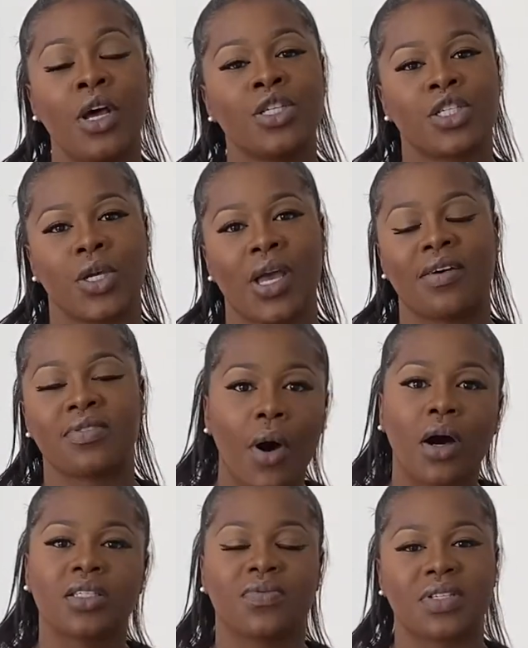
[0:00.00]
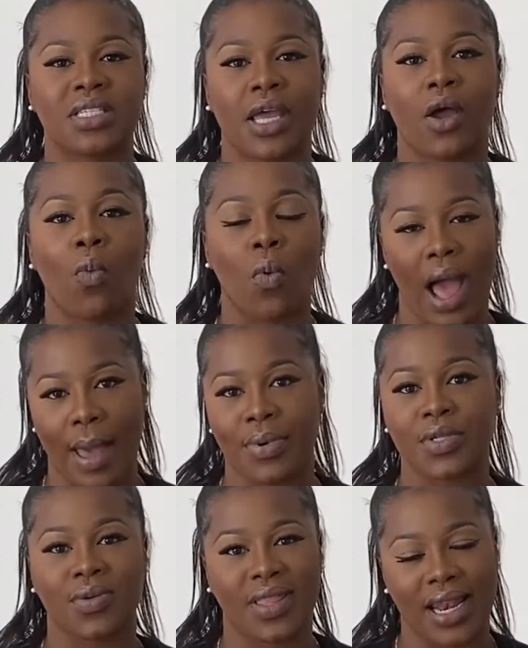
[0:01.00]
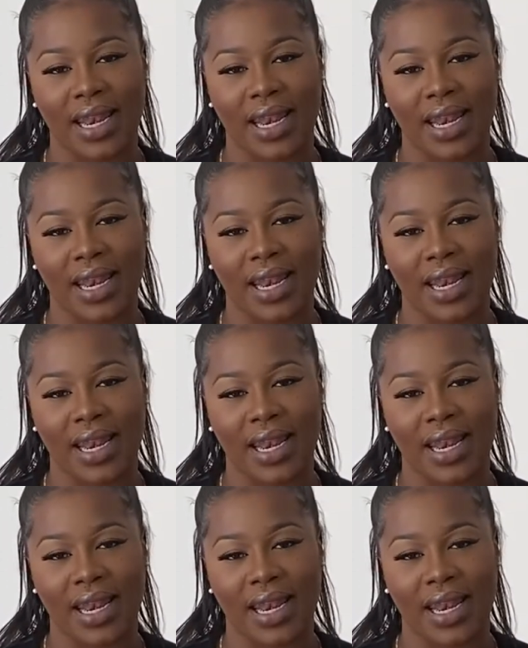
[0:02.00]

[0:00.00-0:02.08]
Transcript: So you have part of the say on what happens with that